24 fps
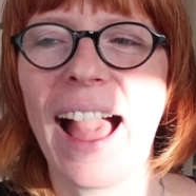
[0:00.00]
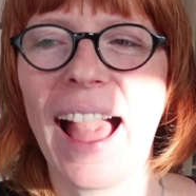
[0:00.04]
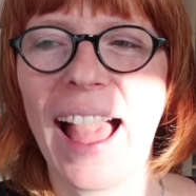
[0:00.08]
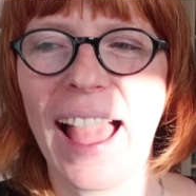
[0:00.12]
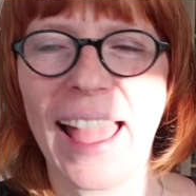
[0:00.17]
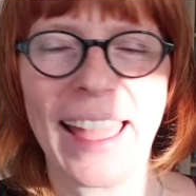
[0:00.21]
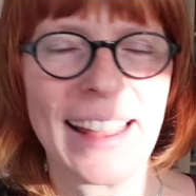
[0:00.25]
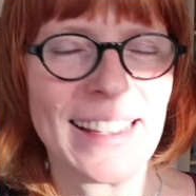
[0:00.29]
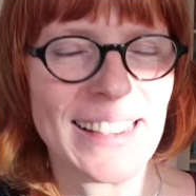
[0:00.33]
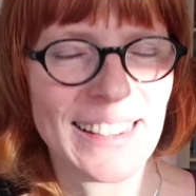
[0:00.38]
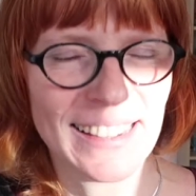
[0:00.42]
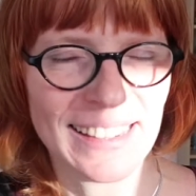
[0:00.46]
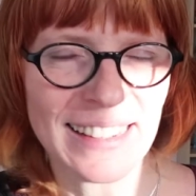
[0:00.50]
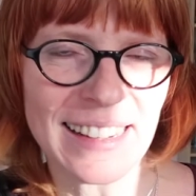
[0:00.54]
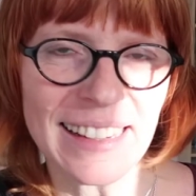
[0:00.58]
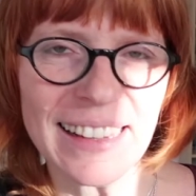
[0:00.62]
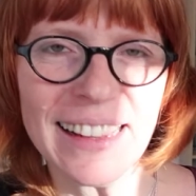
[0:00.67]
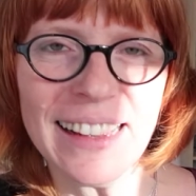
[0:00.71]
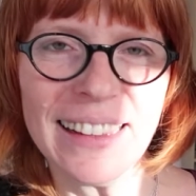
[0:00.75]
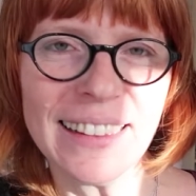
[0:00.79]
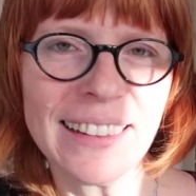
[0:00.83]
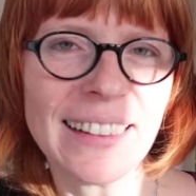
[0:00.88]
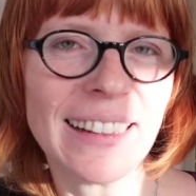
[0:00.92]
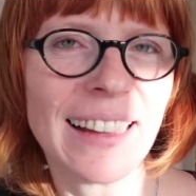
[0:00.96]
I did
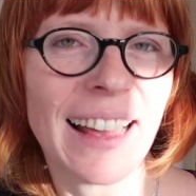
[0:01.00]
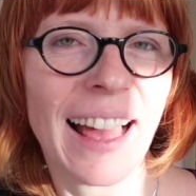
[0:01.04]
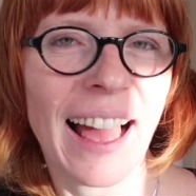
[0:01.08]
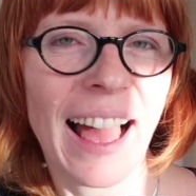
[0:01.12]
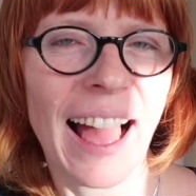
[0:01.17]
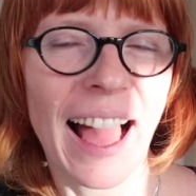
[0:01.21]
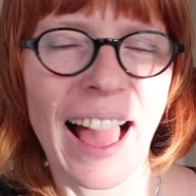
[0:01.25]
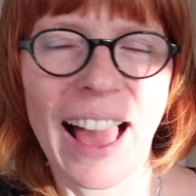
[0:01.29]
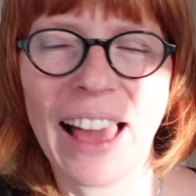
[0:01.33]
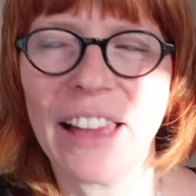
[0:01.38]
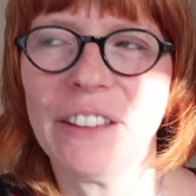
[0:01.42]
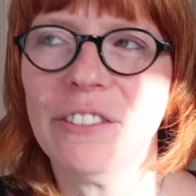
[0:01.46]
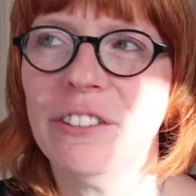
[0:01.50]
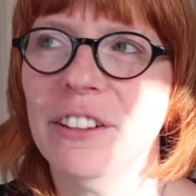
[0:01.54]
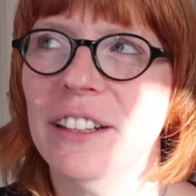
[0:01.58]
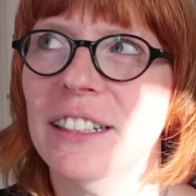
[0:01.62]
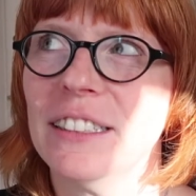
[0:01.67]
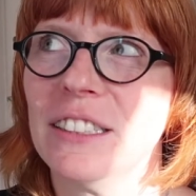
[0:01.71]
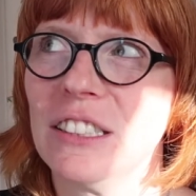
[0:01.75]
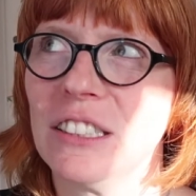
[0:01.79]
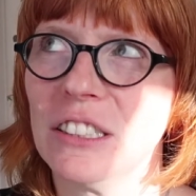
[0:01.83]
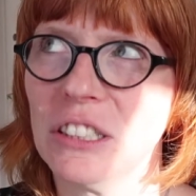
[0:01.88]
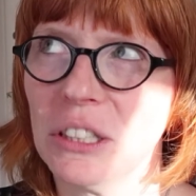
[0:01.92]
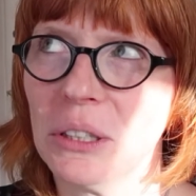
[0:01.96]
it, I
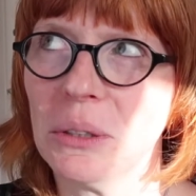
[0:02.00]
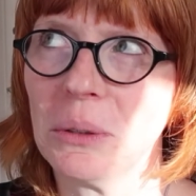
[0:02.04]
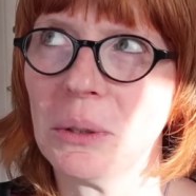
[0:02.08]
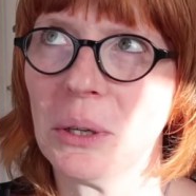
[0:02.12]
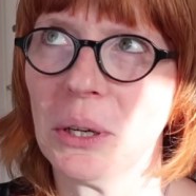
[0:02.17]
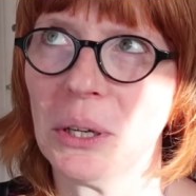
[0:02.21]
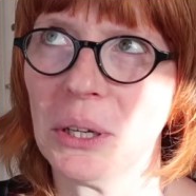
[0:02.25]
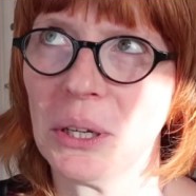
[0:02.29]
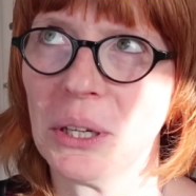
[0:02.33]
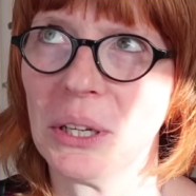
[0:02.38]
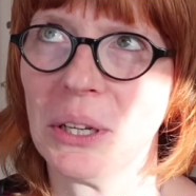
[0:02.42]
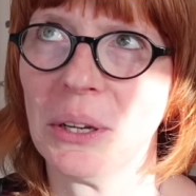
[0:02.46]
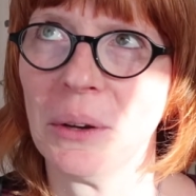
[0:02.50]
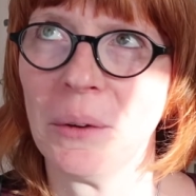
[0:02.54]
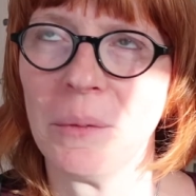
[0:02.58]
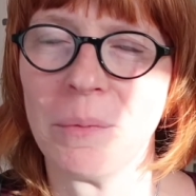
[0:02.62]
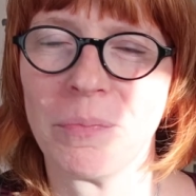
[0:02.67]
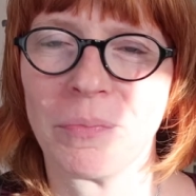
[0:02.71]
felt so good.